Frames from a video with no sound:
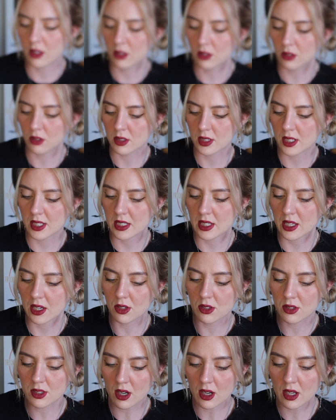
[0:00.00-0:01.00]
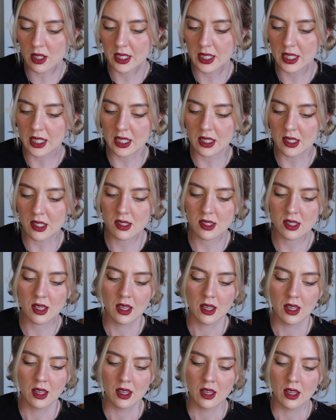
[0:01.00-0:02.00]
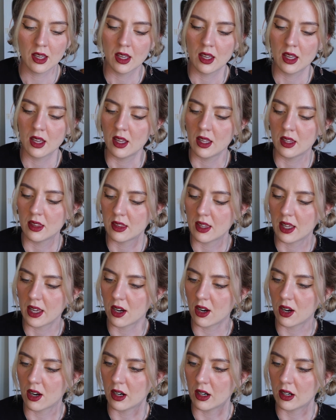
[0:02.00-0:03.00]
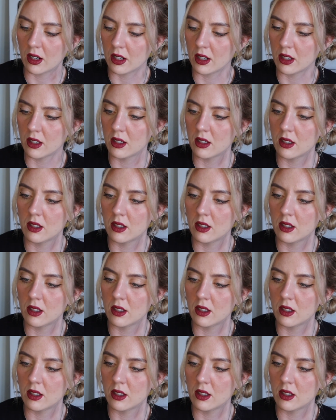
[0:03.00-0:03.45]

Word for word: the little details on these. They are